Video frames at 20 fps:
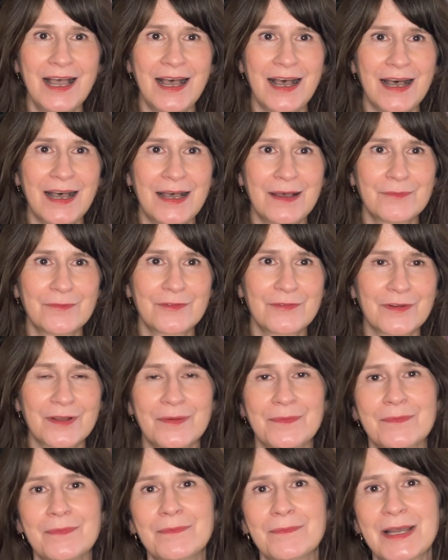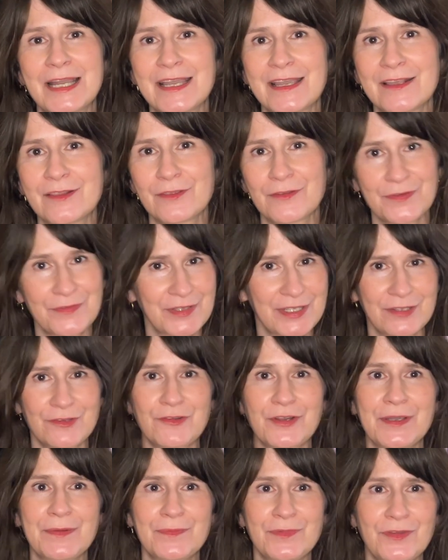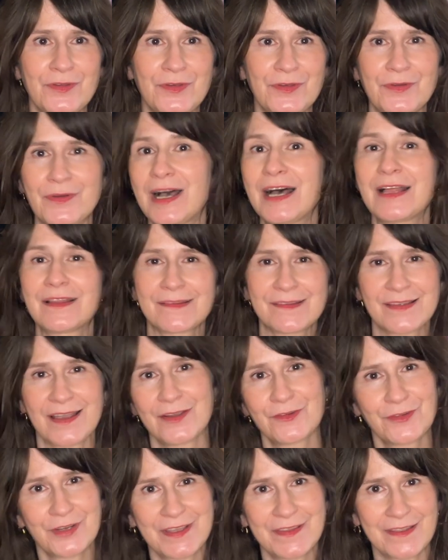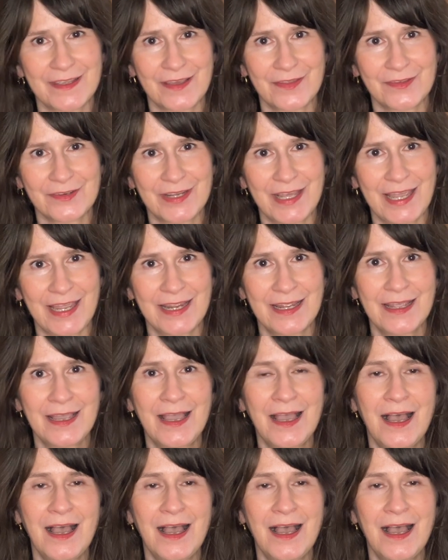from my thrifting trip to Alessandria the other day.